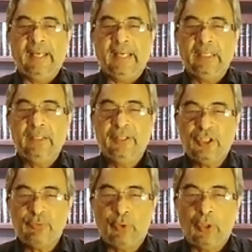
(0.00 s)
And in
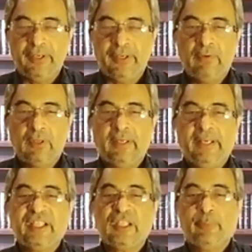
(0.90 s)
this war, they were
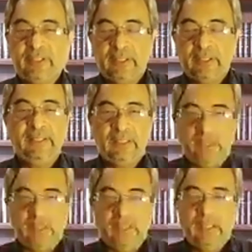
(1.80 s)
explicitly
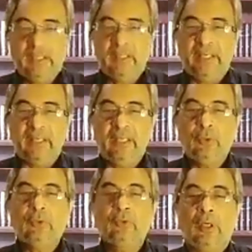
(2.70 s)
said that they
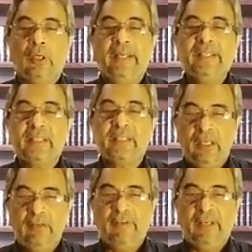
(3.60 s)
could not
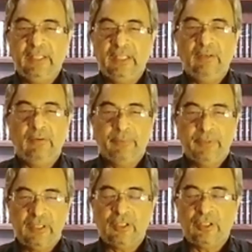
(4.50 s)
enslave any
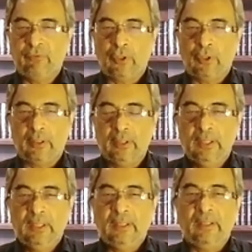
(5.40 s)
prisoners of war.
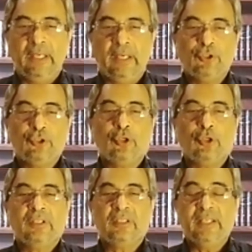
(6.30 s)
They
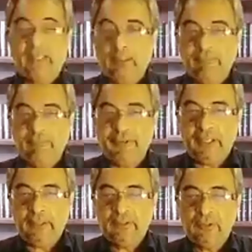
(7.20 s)
should set them
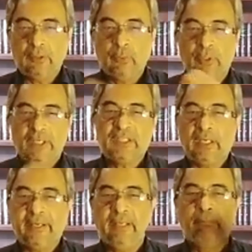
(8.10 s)
free. So the words
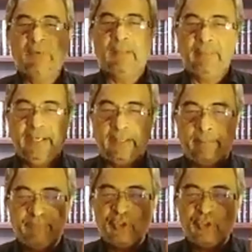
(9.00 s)
are "imma
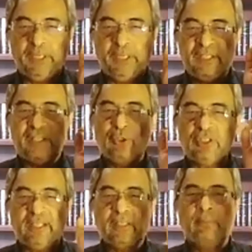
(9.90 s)
mannam," which means that you
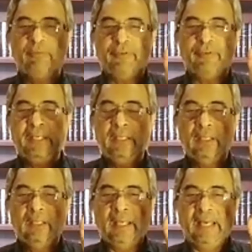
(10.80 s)
set them
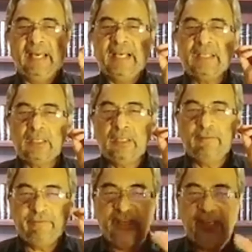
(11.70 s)
free as
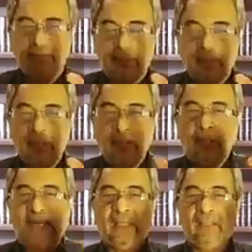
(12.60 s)
a favor.
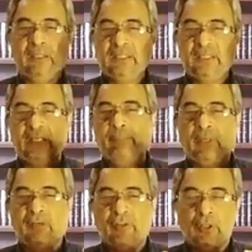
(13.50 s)
And the second
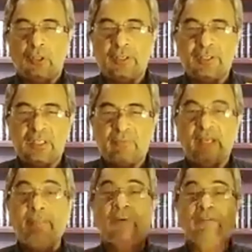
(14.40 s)
part of the clause is
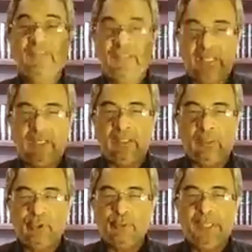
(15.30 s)
"imma
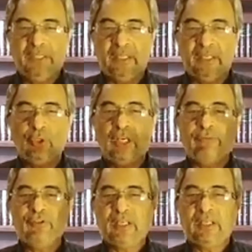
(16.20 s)
fida," which means that you
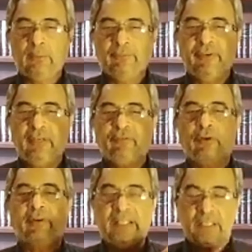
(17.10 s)
have to set them free
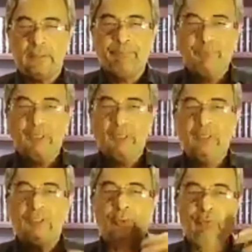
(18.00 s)
for ransom.
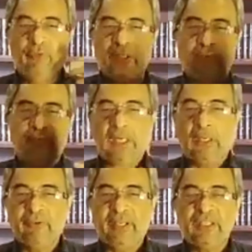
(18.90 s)
So with or
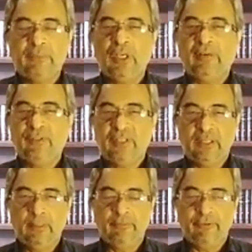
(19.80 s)
without ransom, you have to
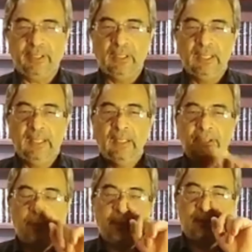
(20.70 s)
set them free.
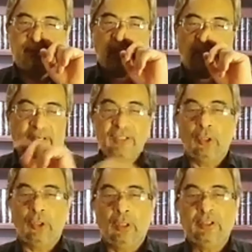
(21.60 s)
So as far as
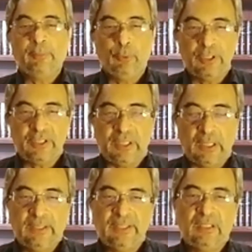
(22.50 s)
all reports
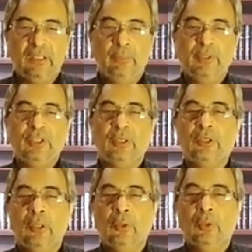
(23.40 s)
are concerned which
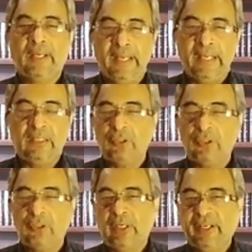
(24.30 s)
go against
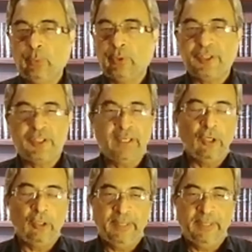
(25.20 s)
this Quranic verse, they
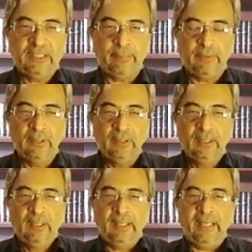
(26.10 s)
cannot be accepted.
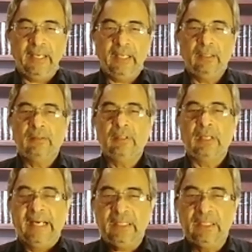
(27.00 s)
And
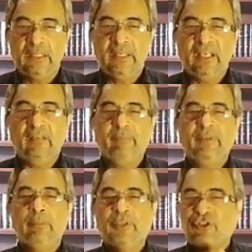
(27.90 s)
either they have
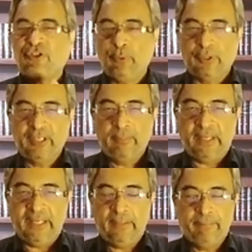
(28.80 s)
been misreported
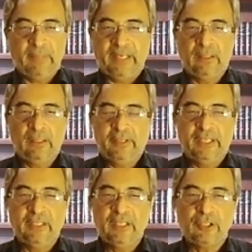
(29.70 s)
by the
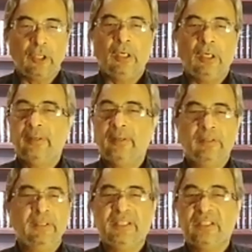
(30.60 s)
narrators, or
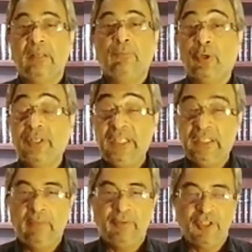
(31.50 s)
there is some more
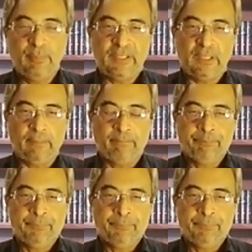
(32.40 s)
detail which is missing.